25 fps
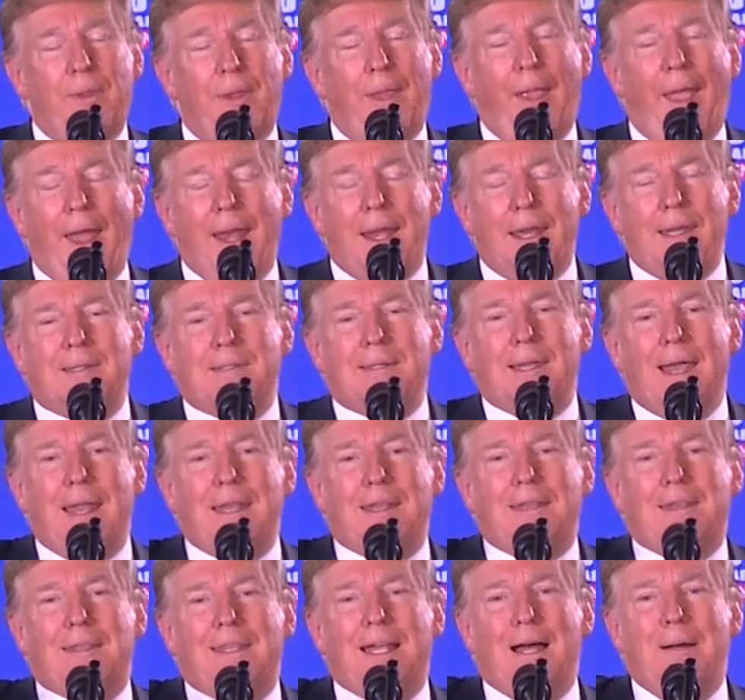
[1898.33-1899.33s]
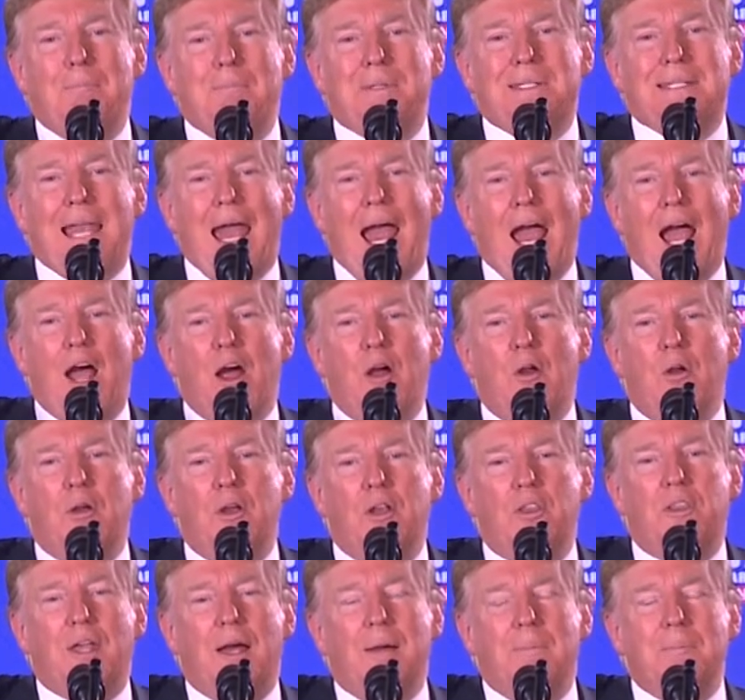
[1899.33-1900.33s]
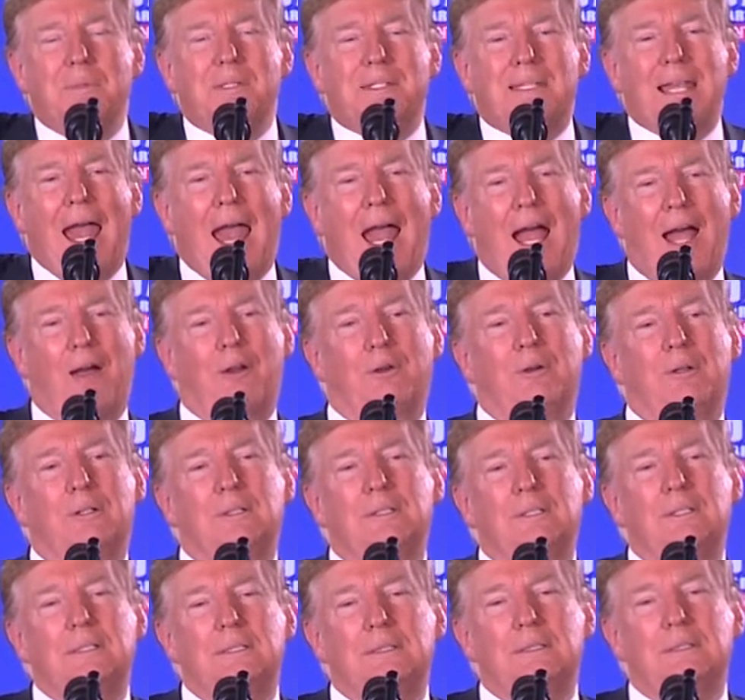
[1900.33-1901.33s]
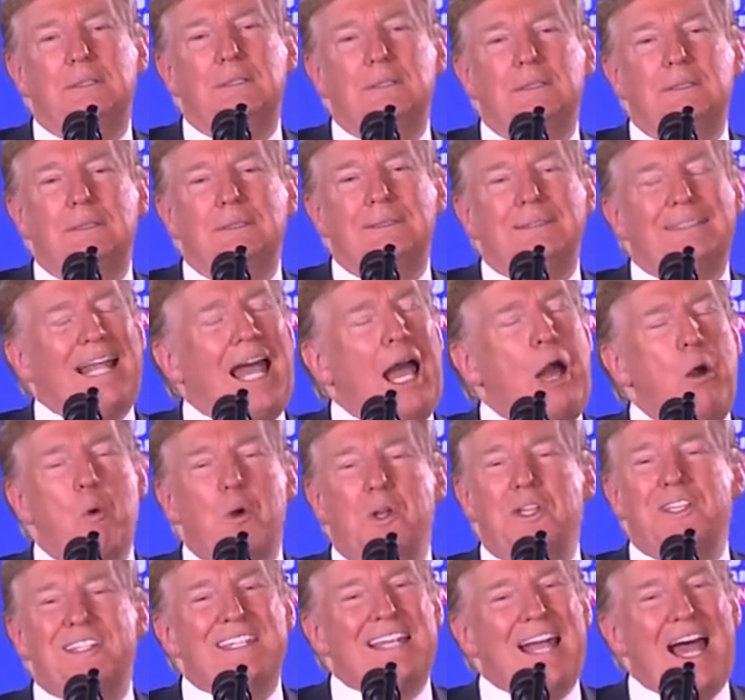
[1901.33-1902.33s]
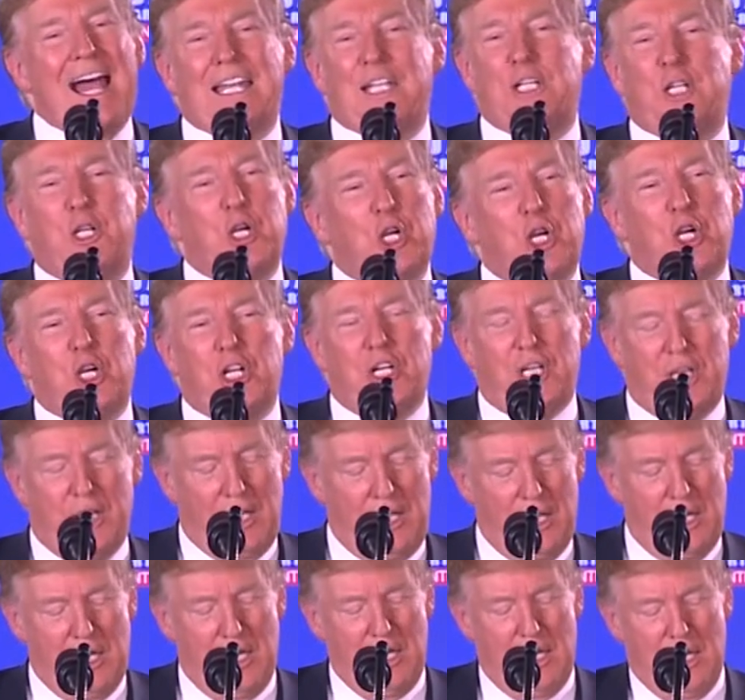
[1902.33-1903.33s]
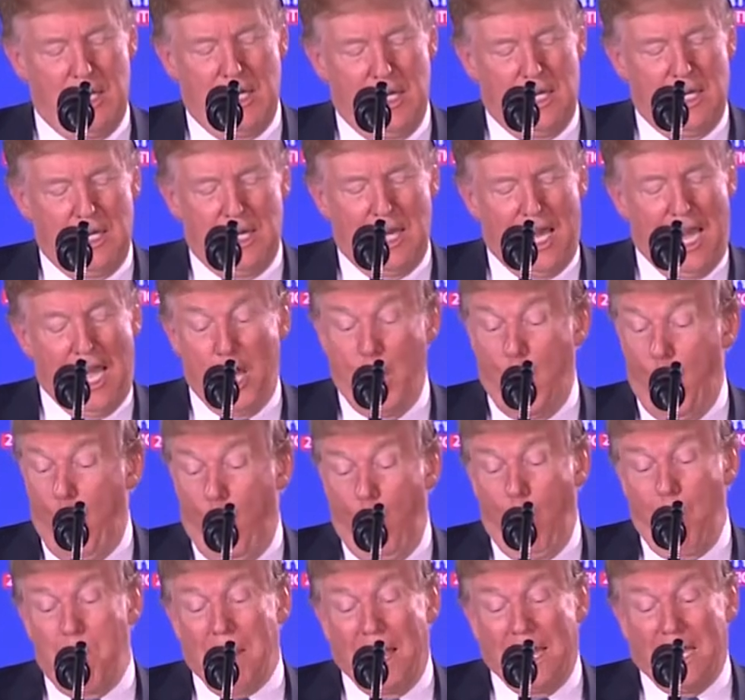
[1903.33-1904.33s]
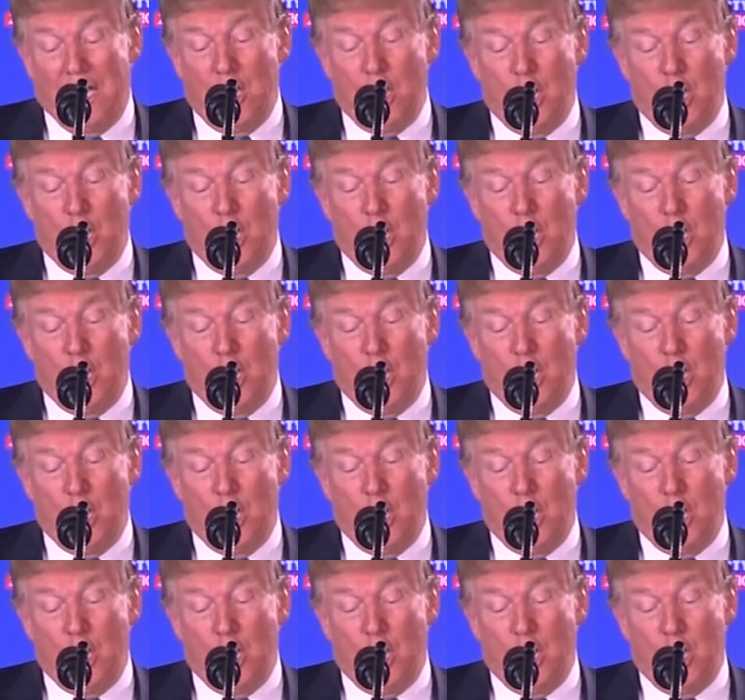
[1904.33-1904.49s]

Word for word: and he said, thumbs down, thumbs down. That was not good. And nobody